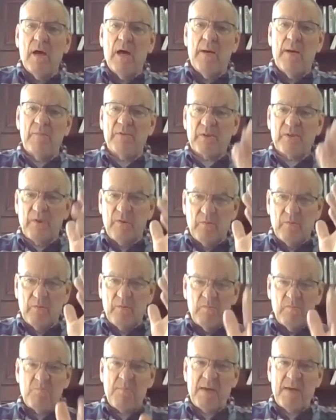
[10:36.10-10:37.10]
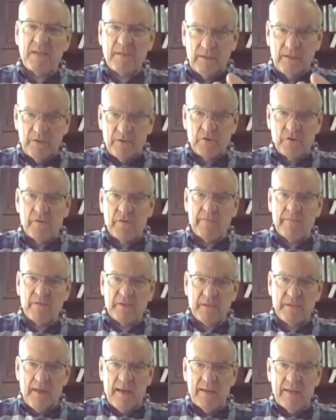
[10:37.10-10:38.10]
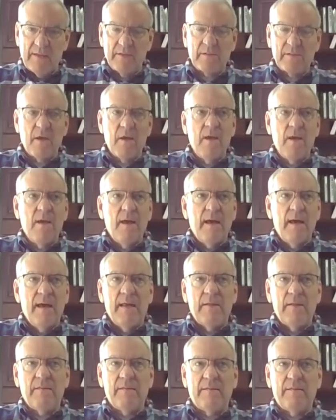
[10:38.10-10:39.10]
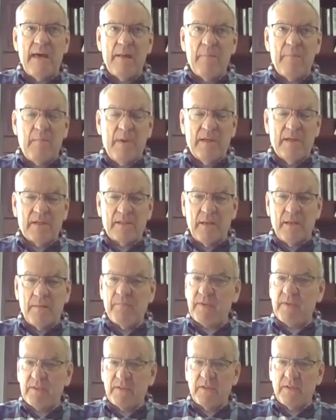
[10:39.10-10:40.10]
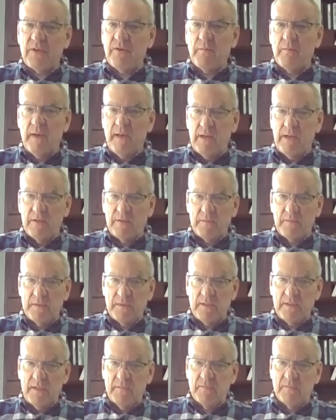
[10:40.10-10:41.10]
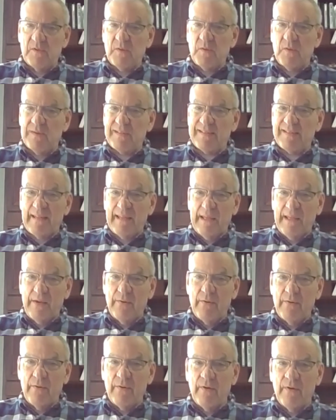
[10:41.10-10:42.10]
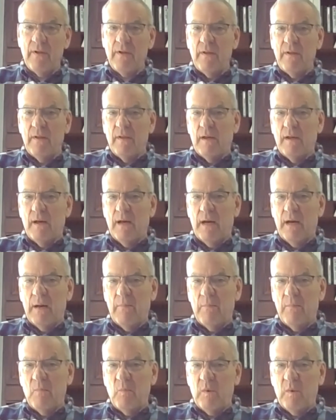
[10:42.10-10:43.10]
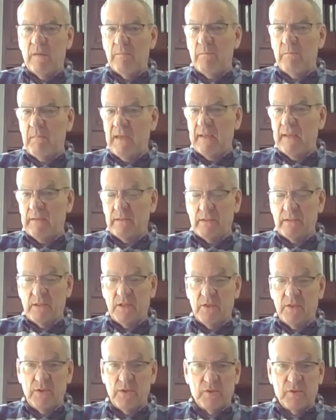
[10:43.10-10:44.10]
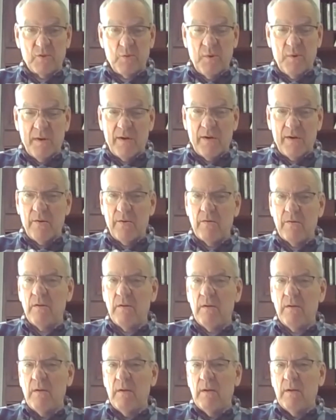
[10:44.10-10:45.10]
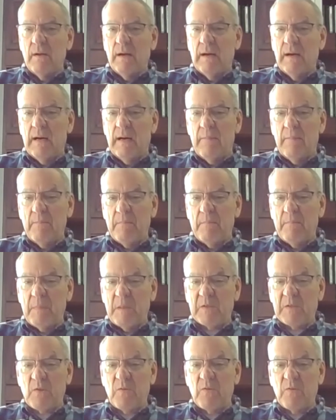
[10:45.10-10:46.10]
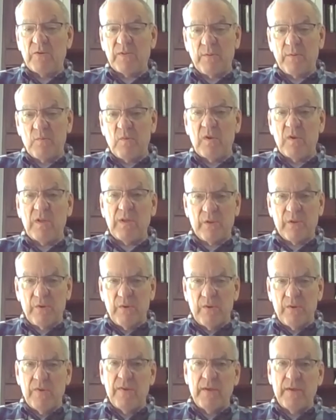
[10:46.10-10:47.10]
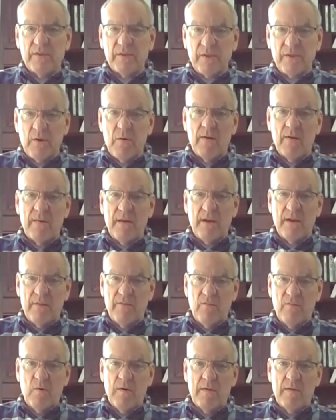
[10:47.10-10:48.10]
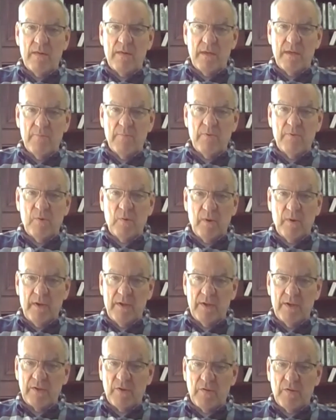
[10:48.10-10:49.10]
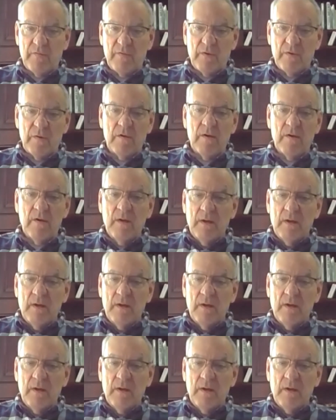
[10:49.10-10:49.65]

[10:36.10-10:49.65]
So basically service lines. And that makes up the senior management team. So it's leaner. We make decisions quicker. So there's some really good things going that have won the employees over.